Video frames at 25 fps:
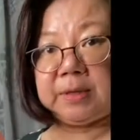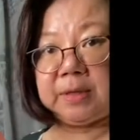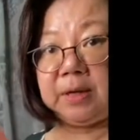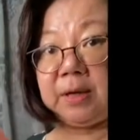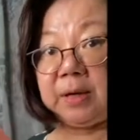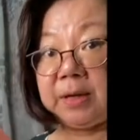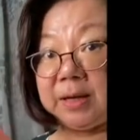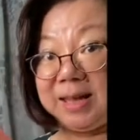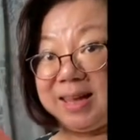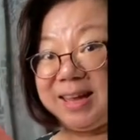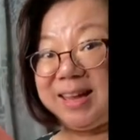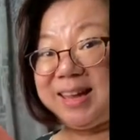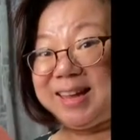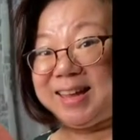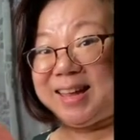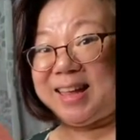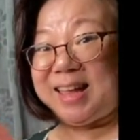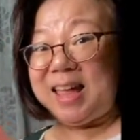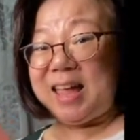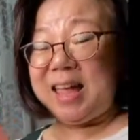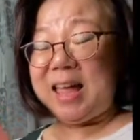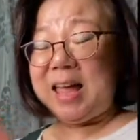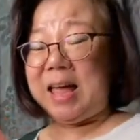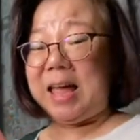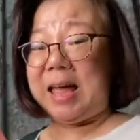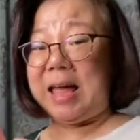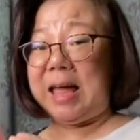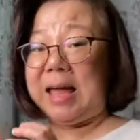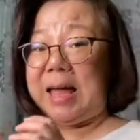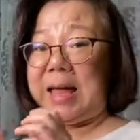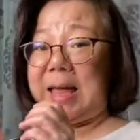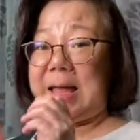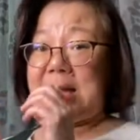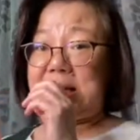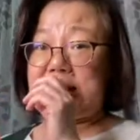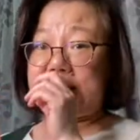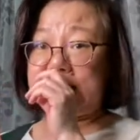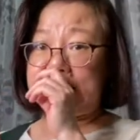Okay,
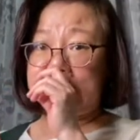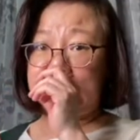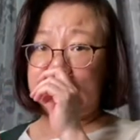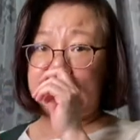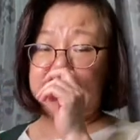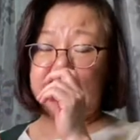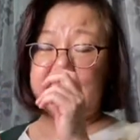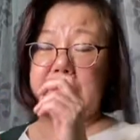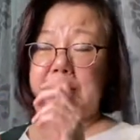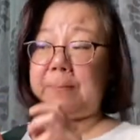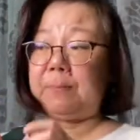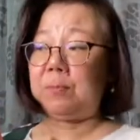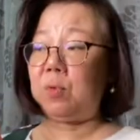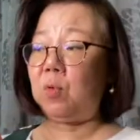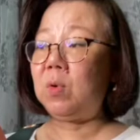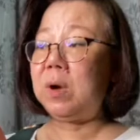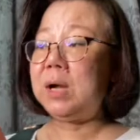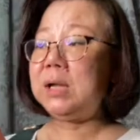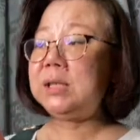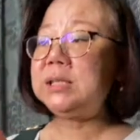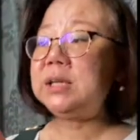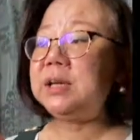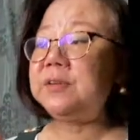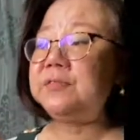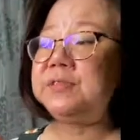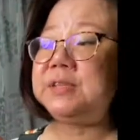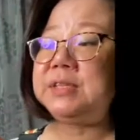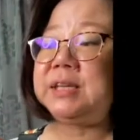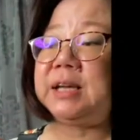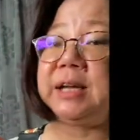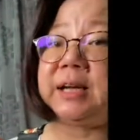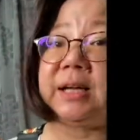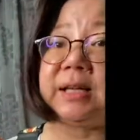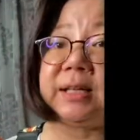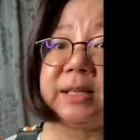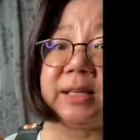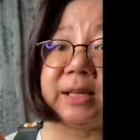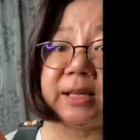and what I've
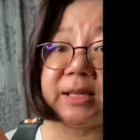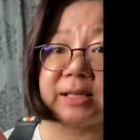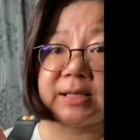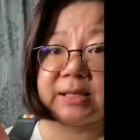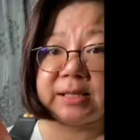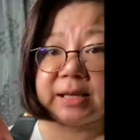done is